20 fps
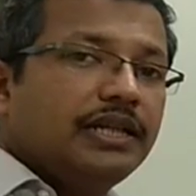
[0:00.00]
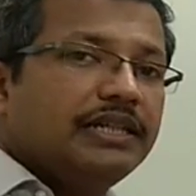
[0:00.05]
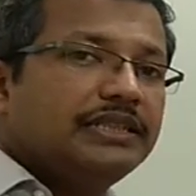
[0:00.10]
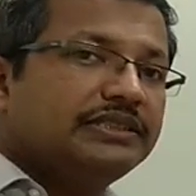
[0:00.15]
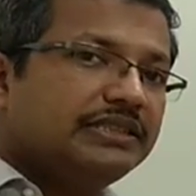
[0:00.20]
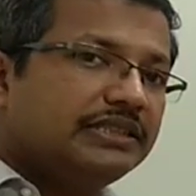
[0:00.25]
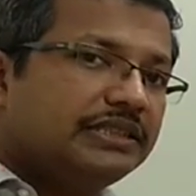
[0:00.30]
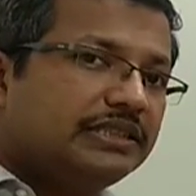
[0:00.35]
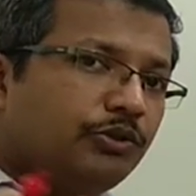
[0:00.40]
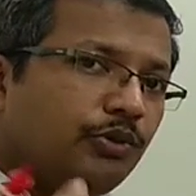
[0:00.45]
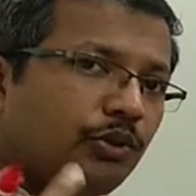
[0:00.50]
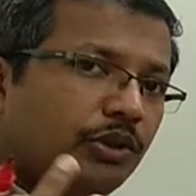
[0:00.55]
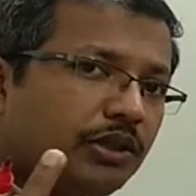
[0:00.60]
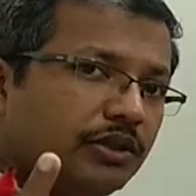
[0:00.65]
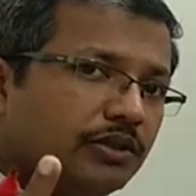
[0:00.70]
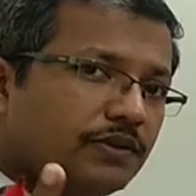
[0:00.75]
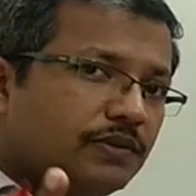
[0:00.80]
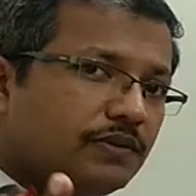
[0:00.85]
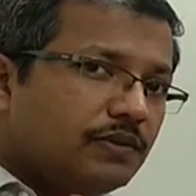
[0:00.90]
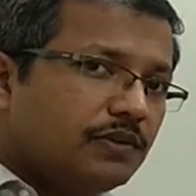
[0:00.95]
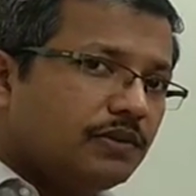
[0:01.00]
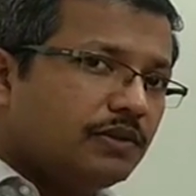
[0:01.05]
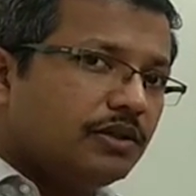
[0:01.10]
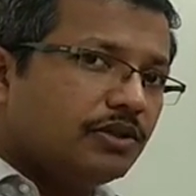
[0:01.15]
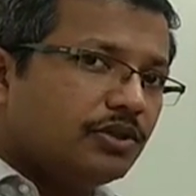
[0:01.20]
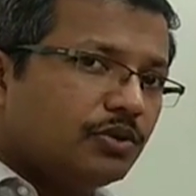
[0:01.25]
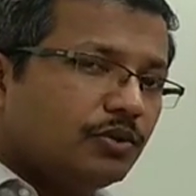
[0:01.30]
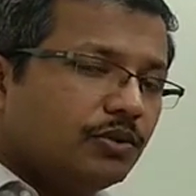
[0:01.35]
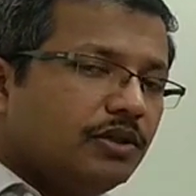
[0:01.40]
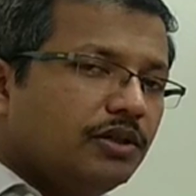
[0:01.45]
as the sweetest
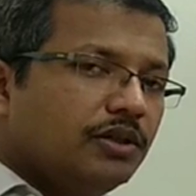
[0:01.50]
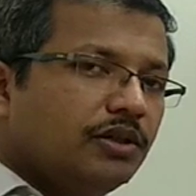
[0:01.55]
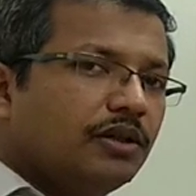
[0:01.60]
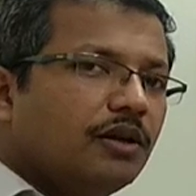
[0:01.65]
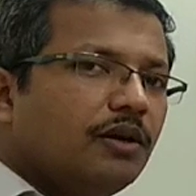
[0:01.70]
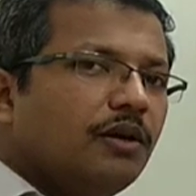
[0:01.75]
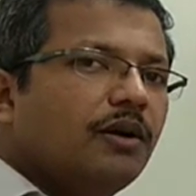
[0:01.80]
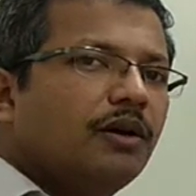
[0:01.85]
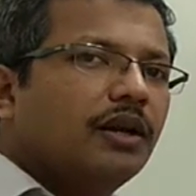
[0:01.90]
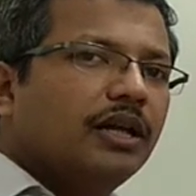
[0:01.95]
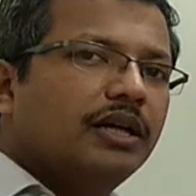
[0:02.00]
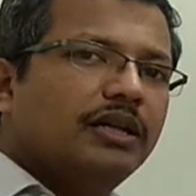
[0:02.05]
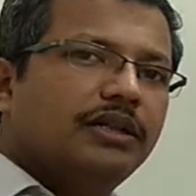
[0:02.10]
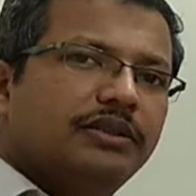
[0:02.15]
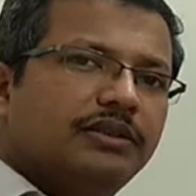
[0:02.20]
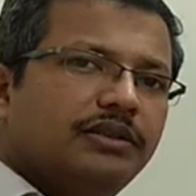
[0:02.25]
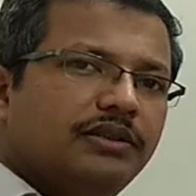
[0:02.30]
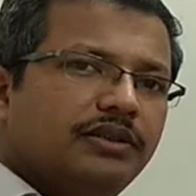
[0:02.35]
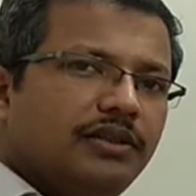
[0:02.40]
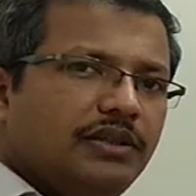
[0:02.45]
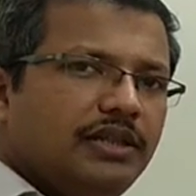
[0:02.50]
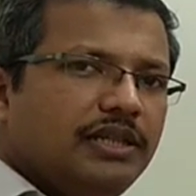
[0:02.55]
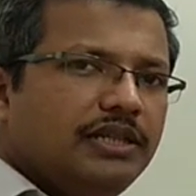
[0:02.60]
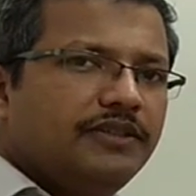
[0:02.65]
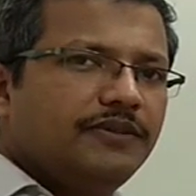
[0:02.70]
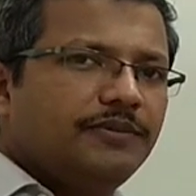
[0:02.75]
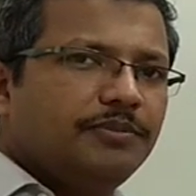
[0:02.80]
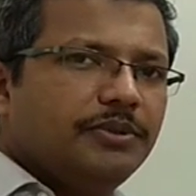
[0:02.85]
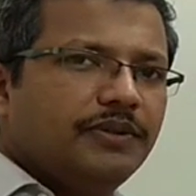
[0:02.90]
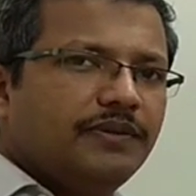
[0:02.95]
sugar on earth, that
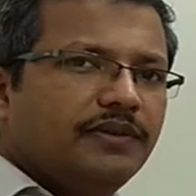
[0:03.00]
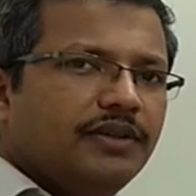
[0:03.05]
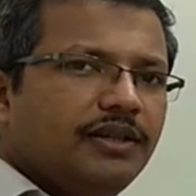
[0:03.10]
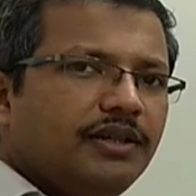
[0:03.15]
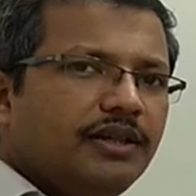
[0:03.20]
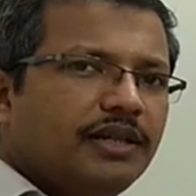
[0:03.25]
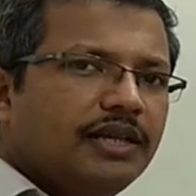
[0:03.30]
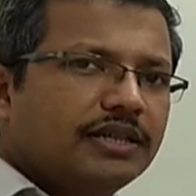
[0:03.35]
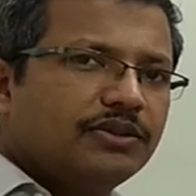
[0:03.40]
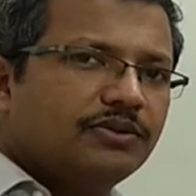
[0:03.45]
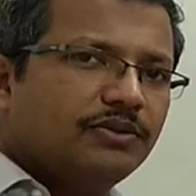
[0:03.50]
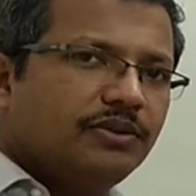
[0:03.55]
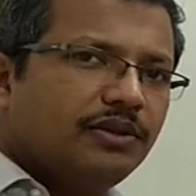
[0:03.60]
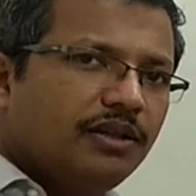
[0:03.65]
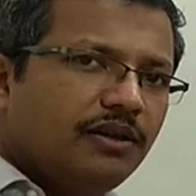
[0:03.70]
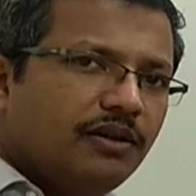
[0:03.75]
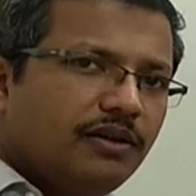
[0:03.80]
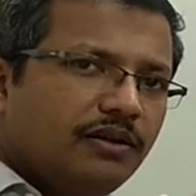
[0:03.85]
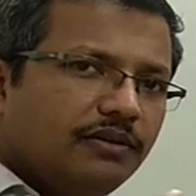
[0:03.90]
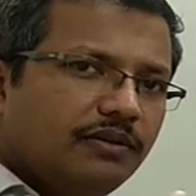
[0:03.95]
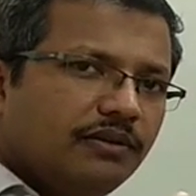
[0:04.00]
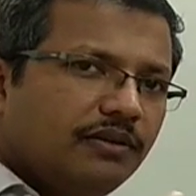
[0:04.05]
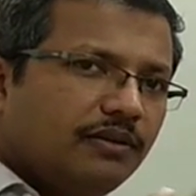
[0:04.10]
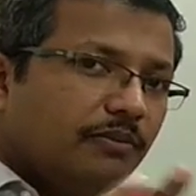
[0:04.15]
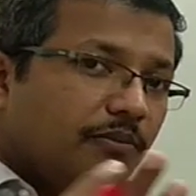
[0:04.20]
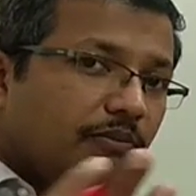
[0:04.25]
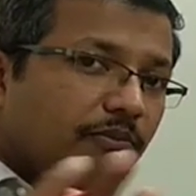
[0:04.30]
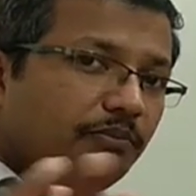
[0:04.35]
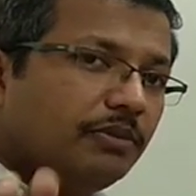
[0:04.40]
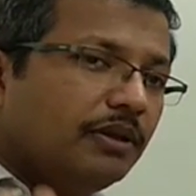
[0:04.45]
is present actually on
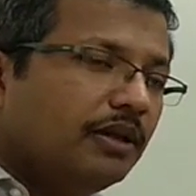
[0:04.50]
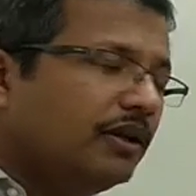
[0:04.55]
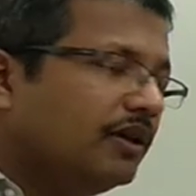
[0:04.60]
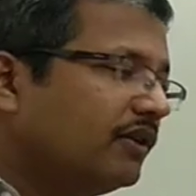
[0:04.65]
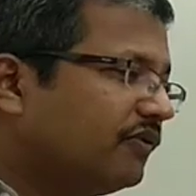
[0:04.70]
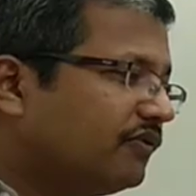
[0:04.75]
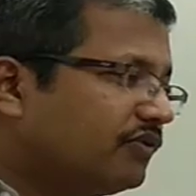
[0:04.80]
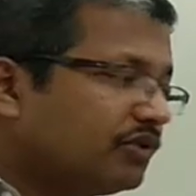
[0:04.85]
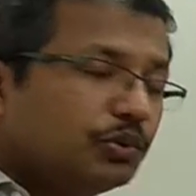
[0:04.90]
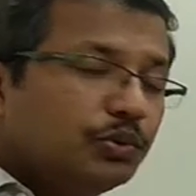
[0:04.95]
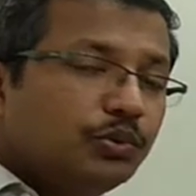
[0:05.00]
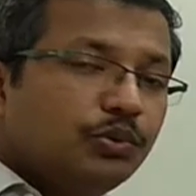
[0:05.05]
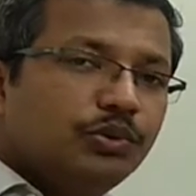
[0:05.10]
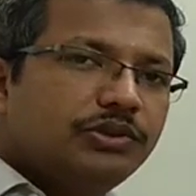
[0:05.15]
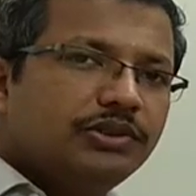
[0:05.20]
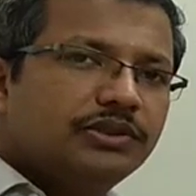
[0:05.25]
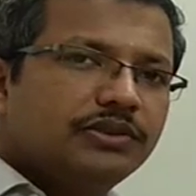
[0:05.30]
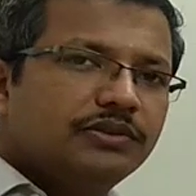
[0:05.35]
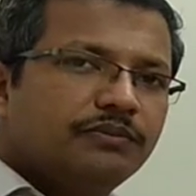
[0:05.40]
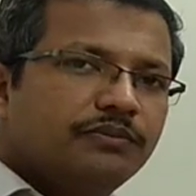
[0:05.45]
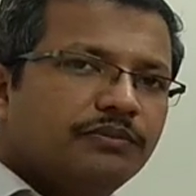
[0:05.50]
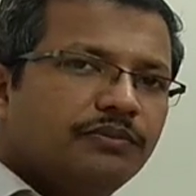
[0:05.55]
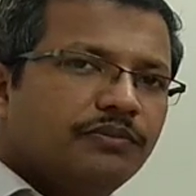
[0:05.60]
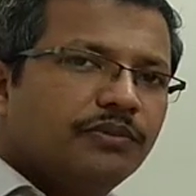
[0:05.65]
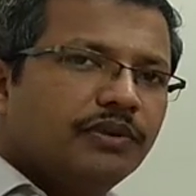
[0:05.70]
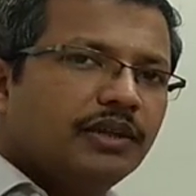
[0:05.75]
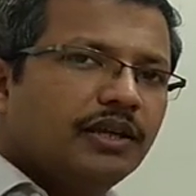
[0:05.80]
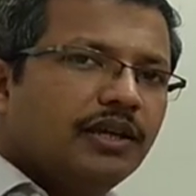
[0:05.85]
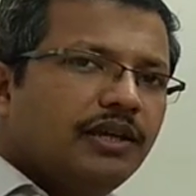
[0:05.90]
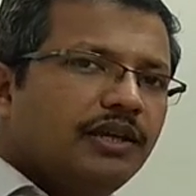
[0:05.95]
in fruits,
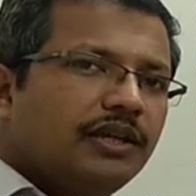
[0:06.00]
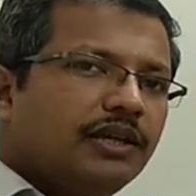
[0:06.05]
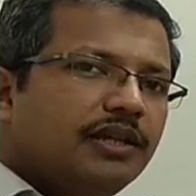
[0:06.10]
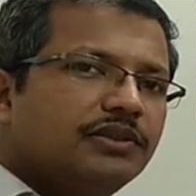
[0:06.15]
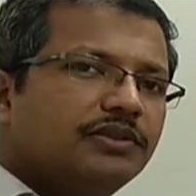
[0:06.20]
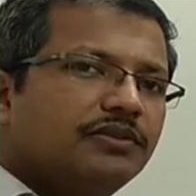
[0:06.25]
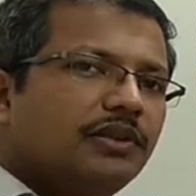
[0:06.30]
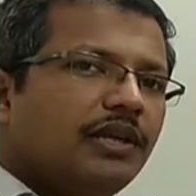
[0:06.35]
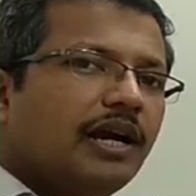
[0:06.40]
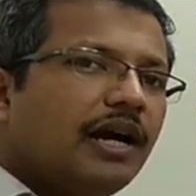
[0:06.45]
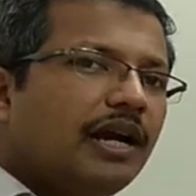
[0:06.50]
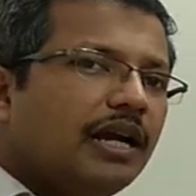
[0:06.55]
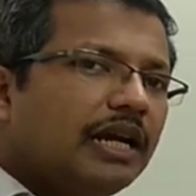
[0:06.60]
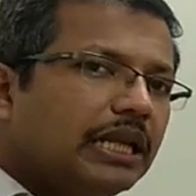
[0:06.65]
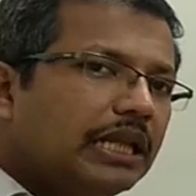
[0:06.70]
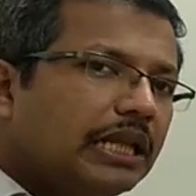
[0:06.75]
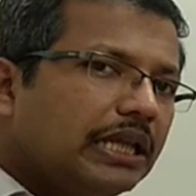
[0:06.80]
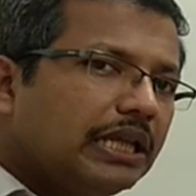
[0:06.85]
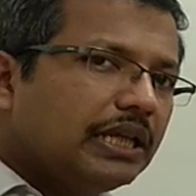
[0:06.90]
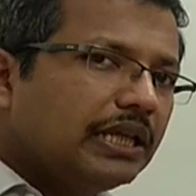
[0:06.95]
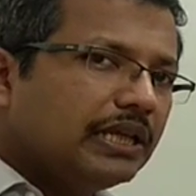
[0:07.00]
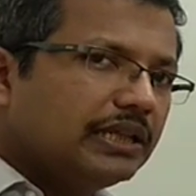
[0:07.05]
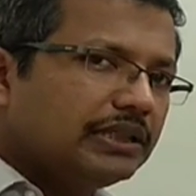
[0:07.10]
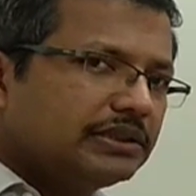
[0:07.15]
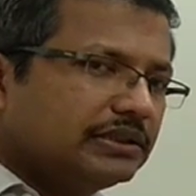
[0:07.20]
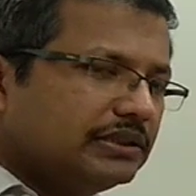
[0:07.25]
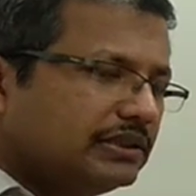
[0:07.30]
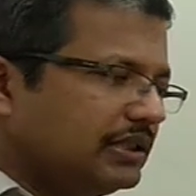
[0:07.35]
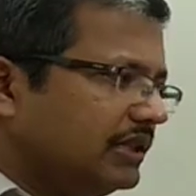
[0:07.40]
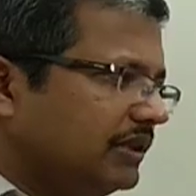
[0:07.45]
in case of the honey,
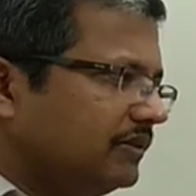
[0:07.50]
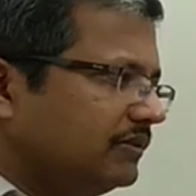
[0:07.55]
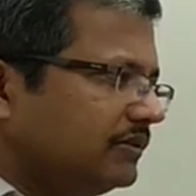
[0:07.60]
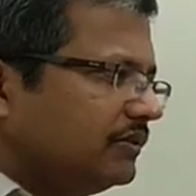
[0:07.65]
etc.